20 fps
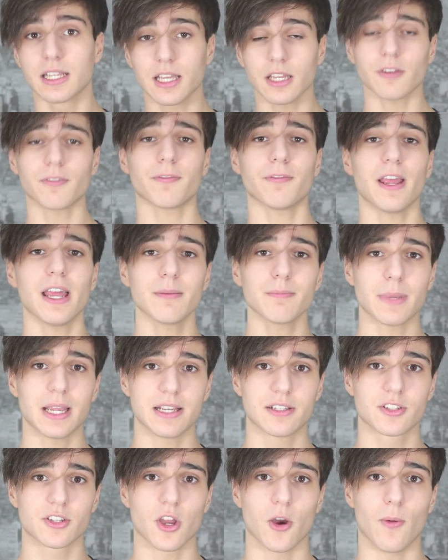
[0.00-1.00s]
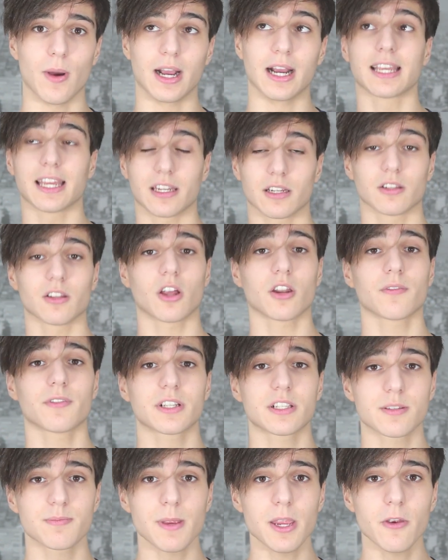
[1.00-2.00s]
Get a fan base going, get a lot of
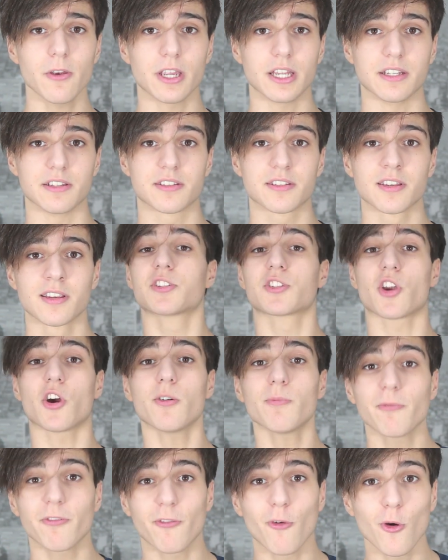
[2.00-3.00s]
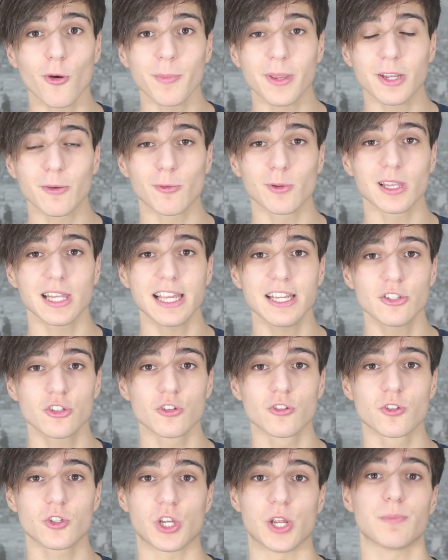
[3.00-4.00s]
experience, start forming
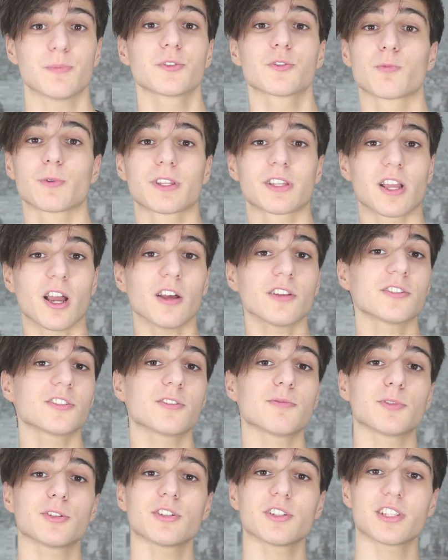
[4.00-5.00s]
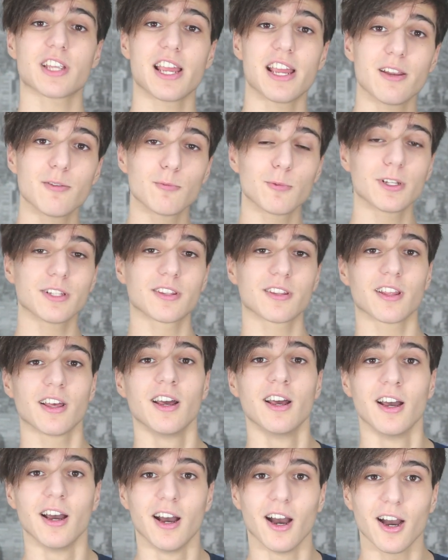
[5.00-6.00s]
relationships with customers and with
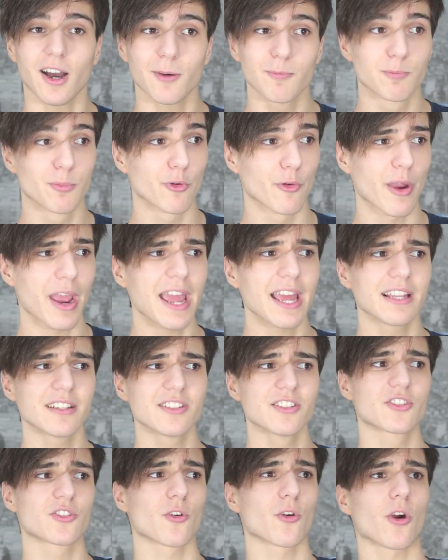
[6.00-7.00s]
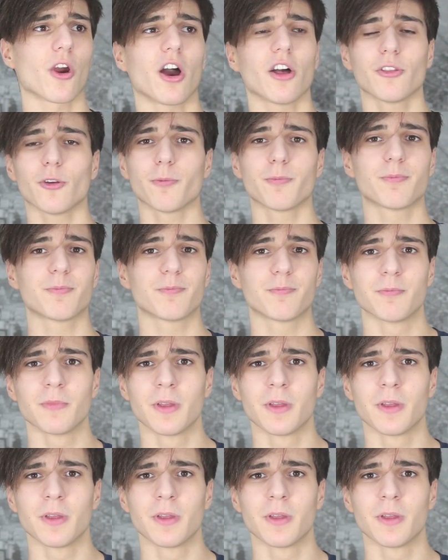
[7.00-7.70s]
uh, brands or other